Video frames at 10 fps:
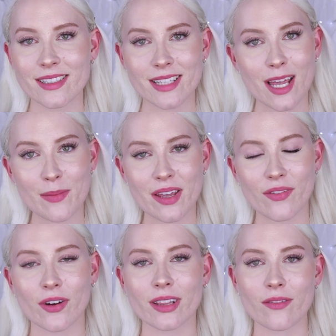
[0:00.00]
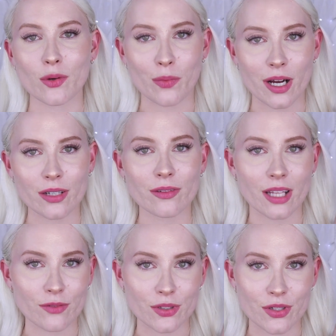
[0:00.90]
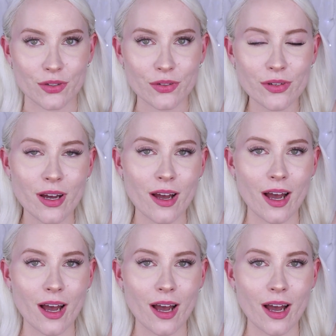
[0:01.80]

Same if you're a level 1 or level 2.